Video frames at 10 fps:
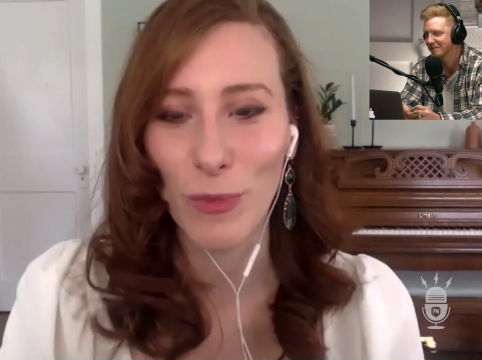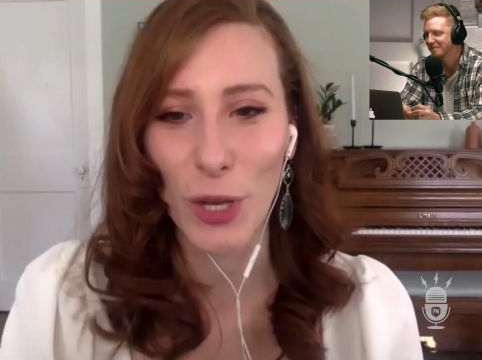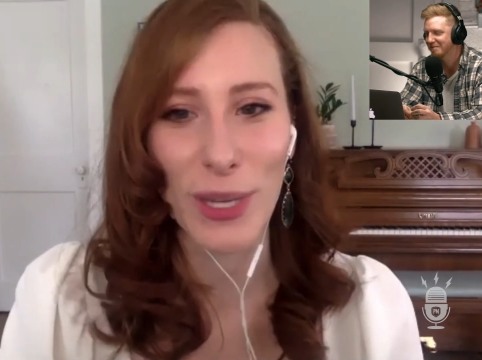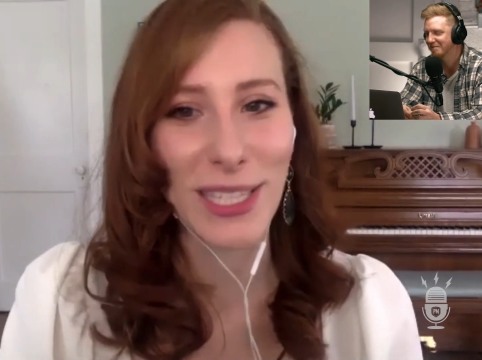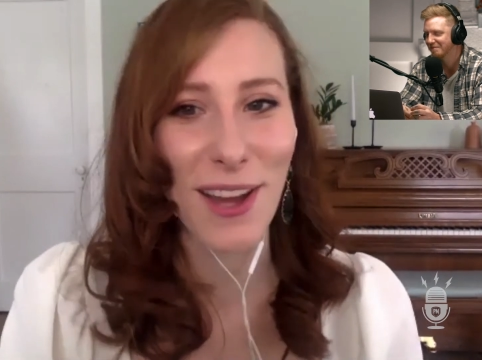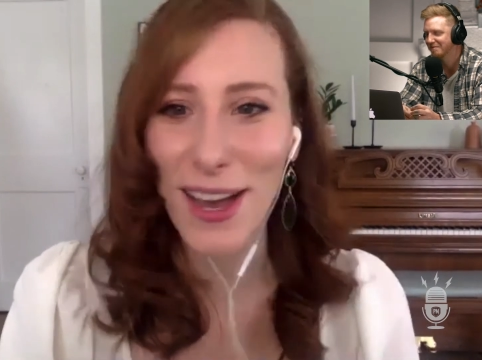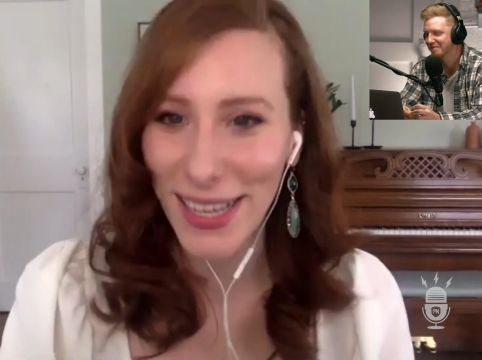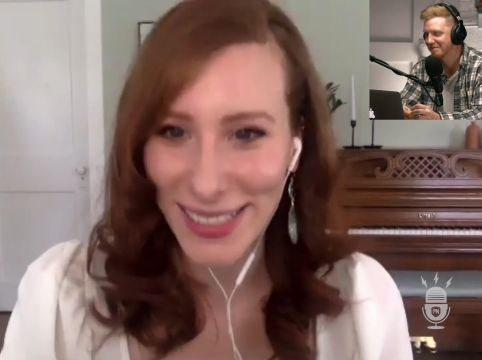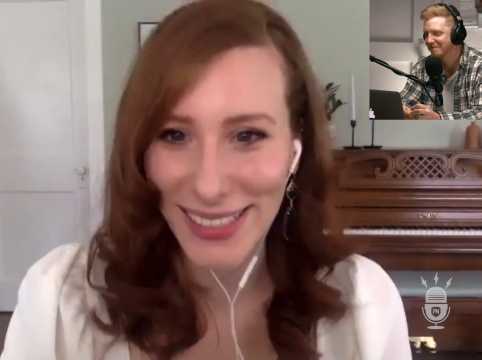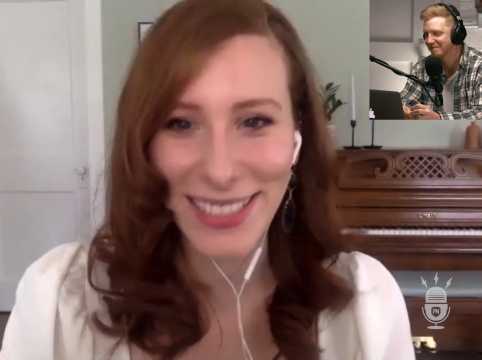Speaker 1: So it's
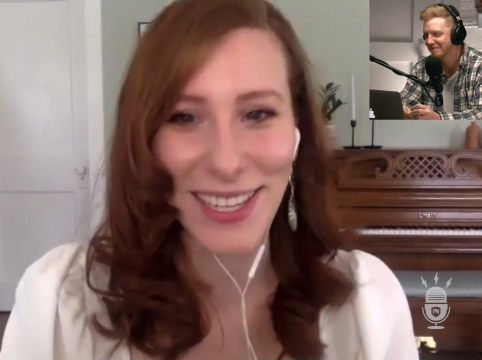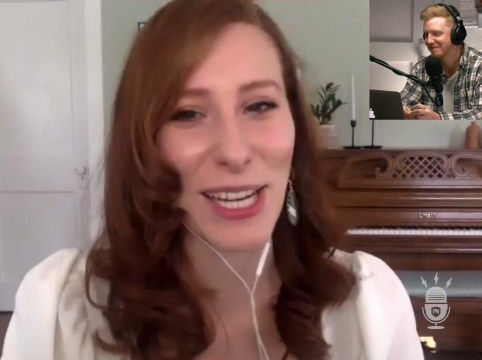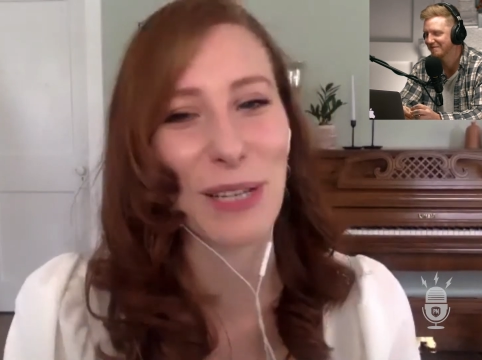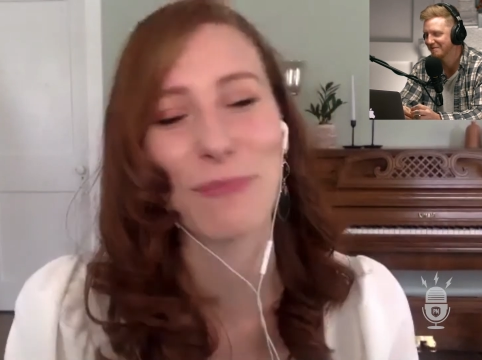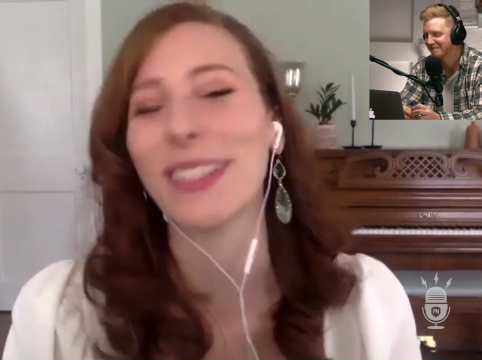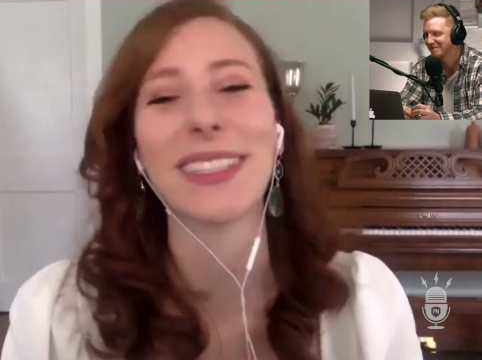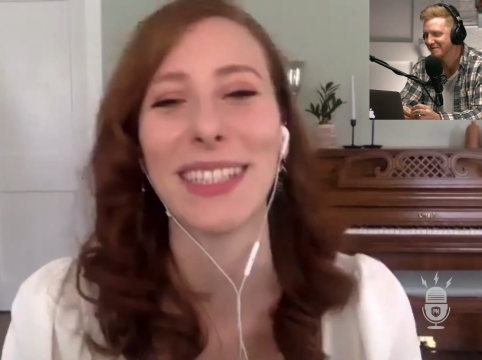not it's not a completely